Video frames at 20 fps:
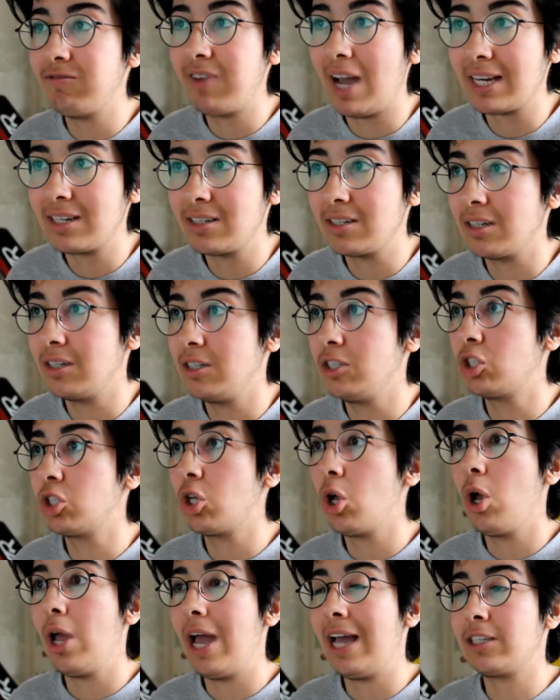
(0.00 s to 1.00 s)

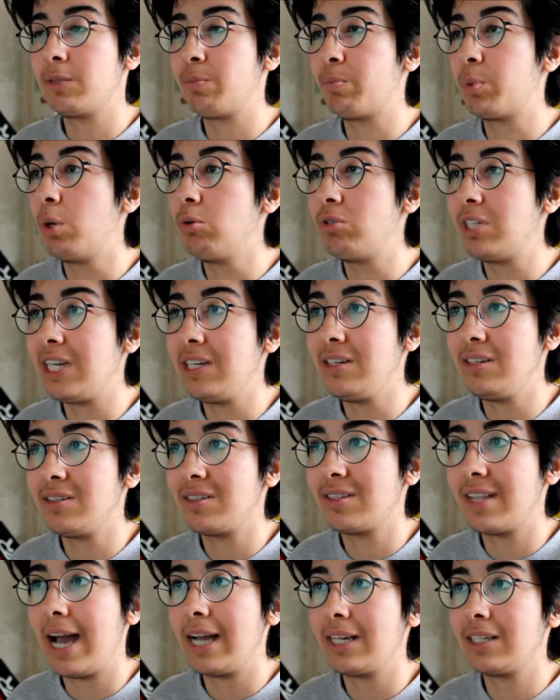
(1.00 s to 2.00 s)
factors, as
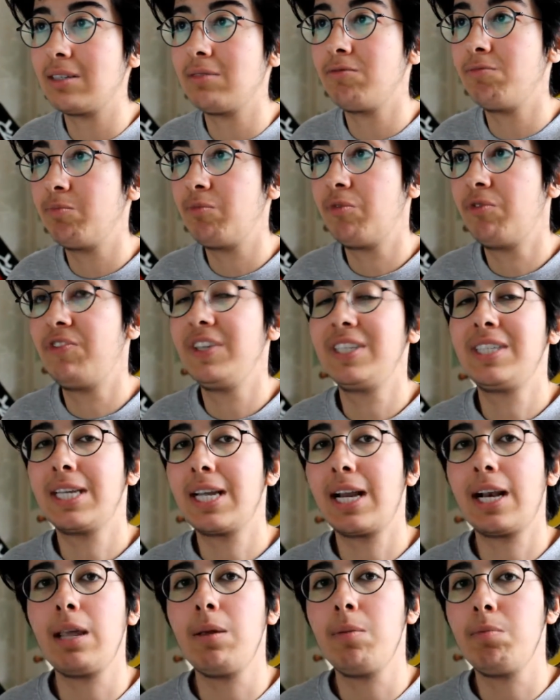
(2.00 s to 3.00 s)
proteins that
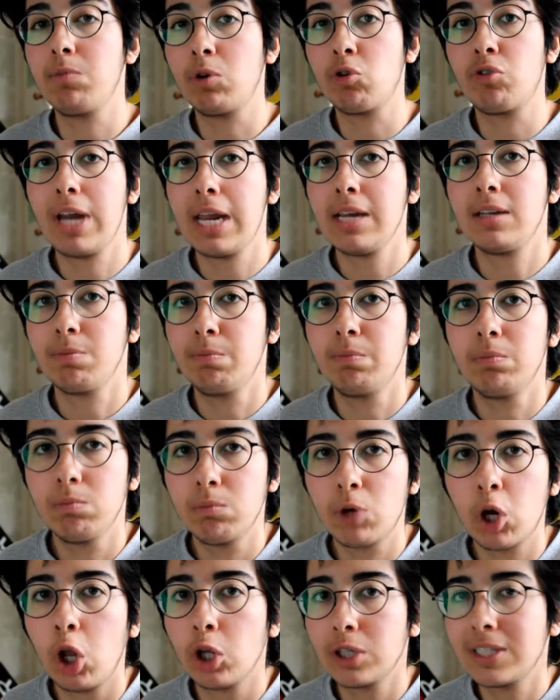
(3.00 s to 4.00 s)
physically create
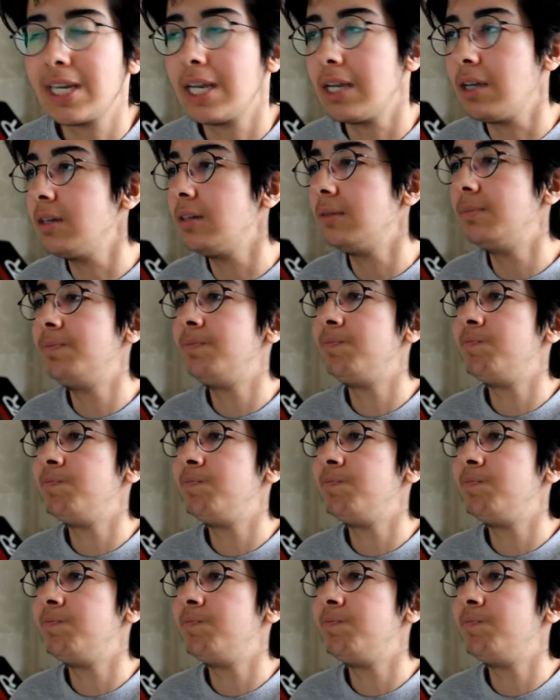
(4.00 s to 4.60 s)
clotting,